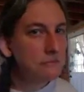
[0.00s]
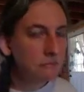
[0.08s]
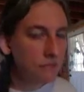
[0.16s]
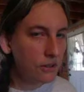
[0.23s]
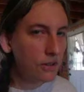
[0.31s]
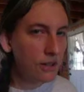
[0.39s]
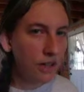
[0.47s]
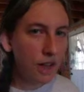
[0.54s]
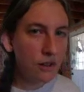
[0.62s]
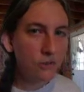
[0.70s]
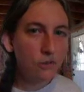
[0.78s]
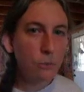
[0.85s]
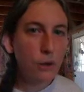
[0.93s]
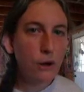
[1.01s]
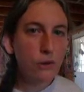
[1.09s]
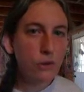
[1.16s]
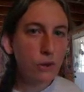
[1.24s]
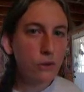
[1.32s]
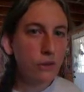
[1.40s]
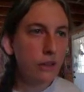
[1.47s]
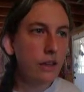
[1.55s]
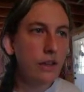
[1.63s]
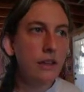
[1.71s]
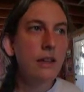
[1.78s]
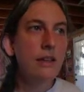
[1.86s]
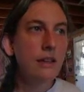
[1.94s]
learning how to repair
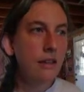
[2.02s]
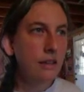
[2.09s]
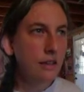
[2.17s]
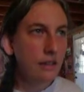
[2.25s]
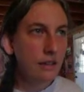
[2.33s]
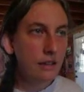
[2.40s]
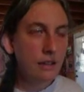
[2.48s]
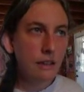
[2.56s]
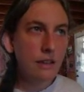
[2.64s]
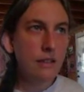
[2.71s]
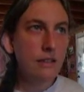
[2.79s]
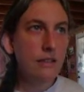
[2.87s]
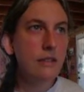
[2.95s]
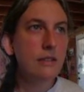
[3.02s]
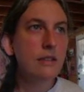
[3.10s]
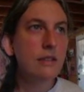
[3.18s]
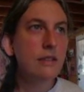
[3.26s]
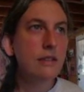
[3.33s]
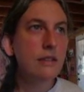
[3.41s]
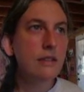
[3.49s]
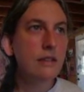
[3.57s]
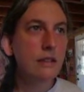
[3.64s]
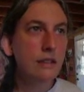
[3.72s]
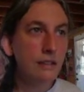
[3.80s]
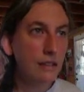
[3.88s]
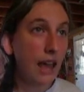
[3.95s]
clothing
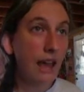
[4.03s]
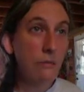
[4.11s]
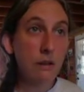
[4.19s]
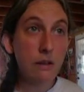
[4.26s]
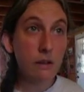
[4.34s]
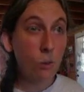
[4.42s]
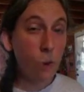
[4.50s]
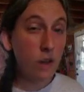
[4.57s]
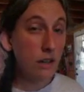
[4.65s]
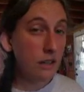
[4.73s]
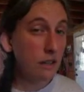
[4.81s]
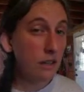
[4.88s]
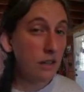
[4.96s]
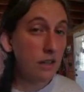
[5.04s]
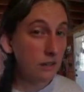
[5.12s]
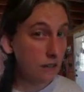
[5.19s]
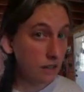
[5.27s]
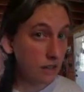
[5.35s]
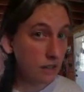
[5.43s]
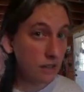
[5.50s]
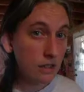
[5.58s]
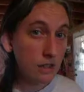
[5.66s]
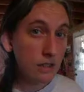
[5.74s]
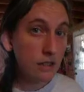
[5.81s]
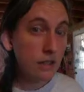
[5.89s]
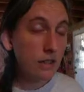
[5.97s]
can be quite easy
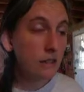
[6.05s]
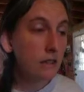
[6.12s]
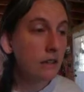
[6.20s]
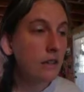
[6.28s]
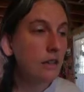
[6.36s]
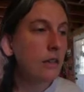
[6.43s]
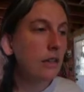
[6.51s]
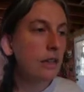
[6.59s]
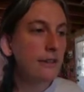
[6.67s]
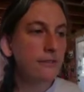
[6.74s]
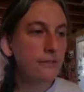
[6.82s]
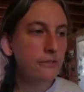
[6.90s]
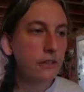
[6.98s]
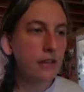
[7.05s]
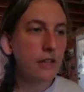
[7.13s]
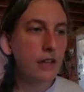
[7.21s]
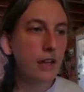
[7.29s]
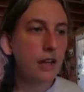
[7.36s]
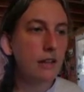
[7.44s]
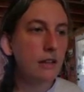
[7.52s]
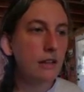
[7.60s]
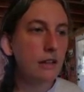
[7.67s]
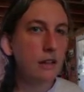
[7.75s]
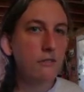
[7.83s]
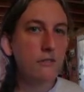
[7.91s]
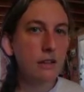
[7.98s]
if
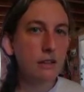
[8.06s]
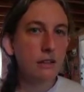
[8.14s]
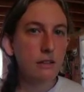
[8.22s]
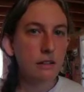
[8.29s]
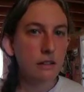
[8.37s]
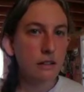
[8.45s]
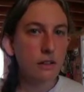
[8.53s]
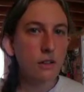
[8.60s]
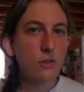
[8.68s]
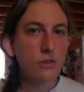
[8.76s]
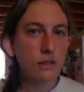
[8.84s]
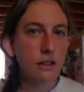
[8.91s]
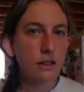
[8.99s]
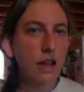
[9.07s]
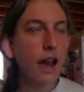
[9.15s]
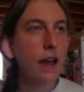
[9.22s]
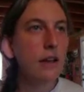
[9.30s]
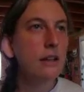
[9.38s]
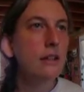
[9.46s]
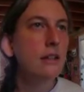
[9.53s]
it goes like that.